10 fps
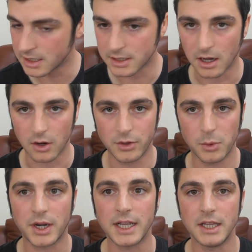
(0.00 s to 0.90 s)
So if
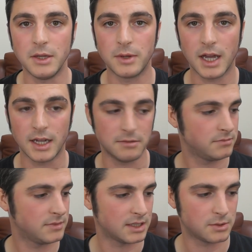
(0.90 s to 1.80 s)
you want it in the UK,
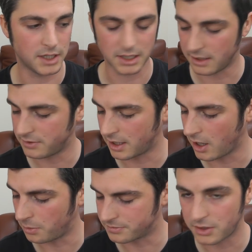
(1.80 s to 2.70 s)
that's where you're going to have to
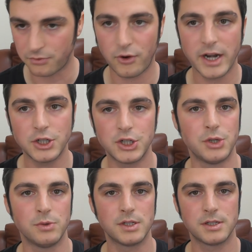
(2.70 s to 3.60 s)
go. It's a French
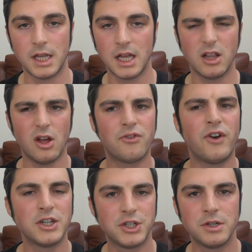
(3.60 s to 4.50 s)
juice. A lot of
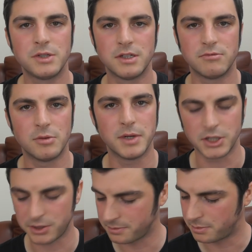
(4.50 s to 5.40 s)
French juice is
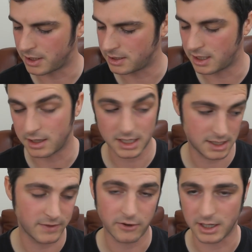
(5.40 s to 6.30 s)
rubbish, but
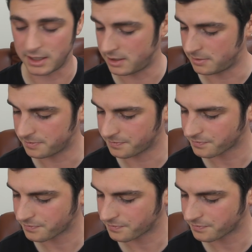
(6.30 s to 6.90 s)
that's very nice.